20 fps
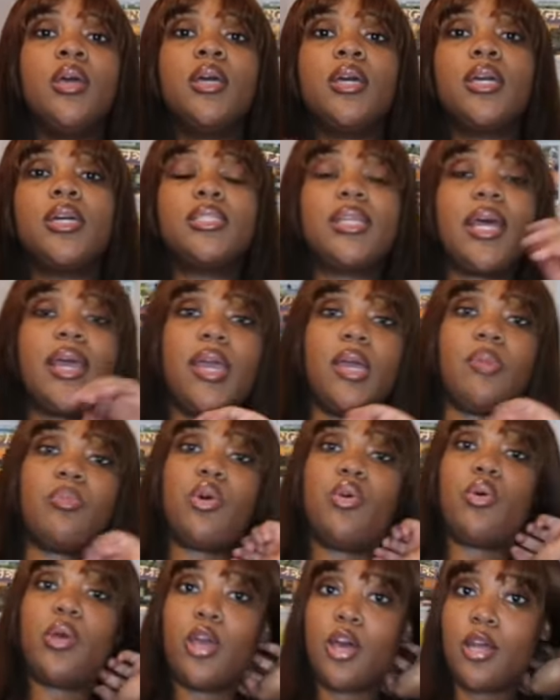Because I am
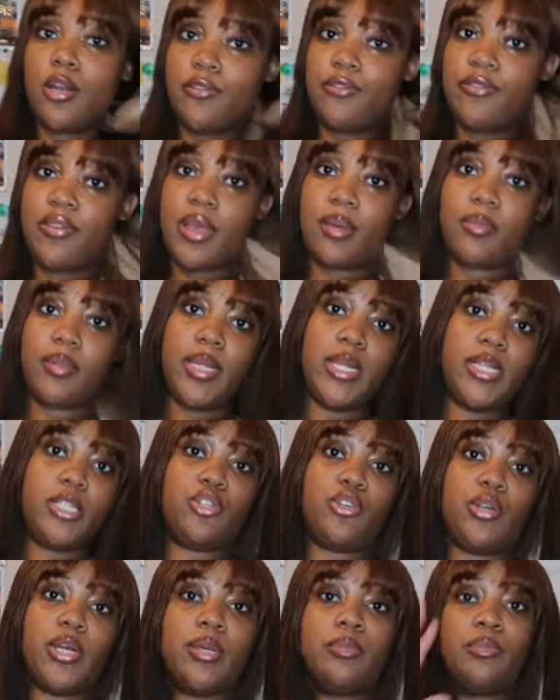going on a family
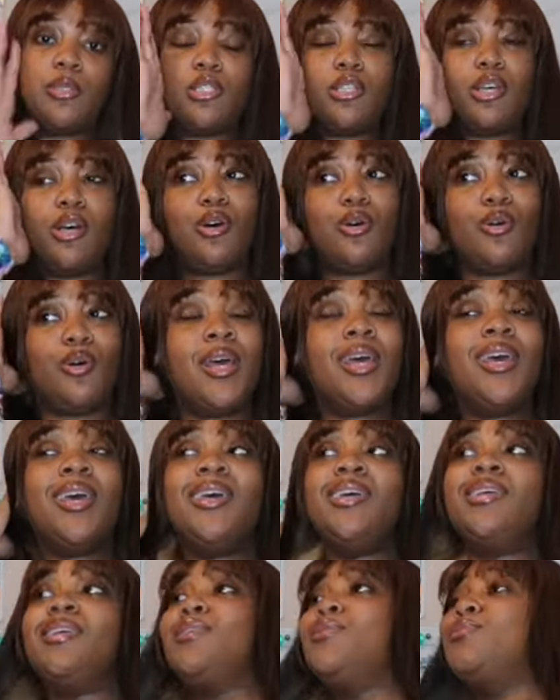trip, so,
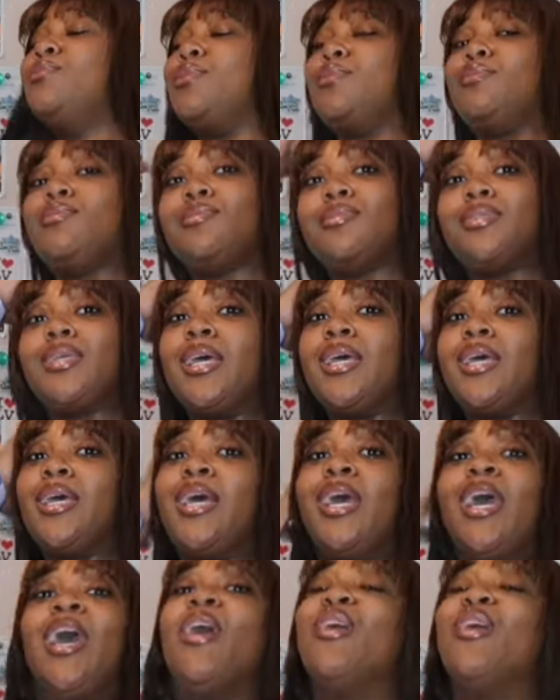you know, you can't...